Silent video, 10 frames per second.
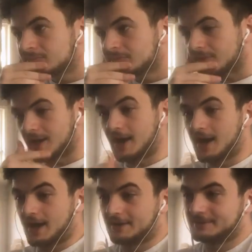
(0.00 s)

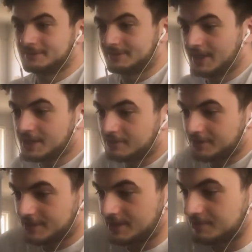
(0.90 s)
Ah, next one
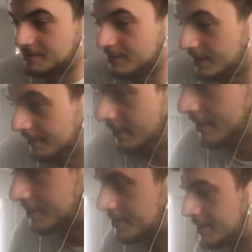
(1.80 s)
seems very
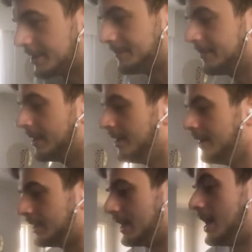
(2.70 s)
interesting.
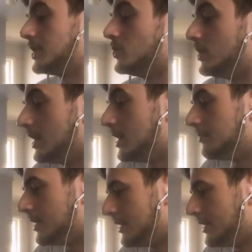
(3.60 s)
Can you hear me?